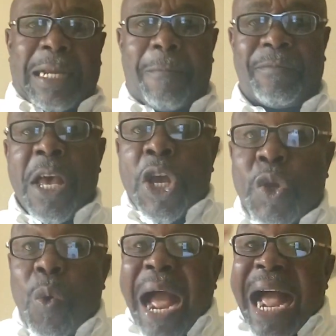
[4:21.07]
come.
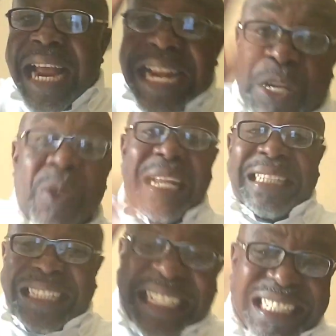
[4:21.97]
You are into the
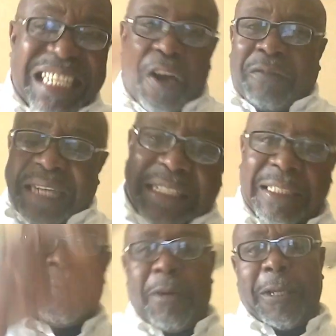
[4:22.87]
season of
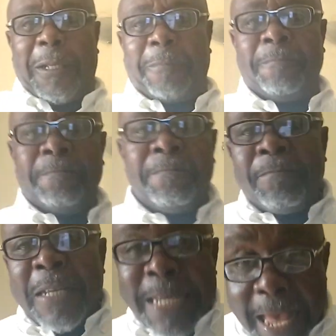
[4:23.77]
testimony.
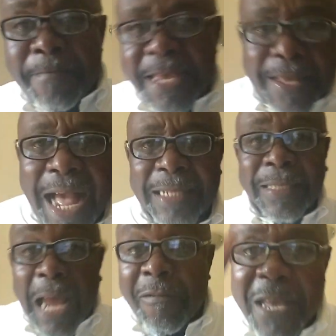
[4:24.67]
Hear me. I
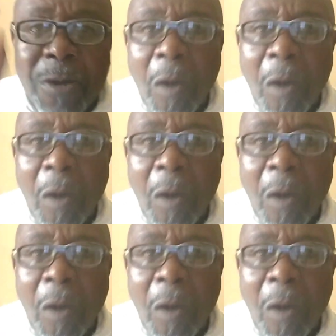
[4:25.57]
serve a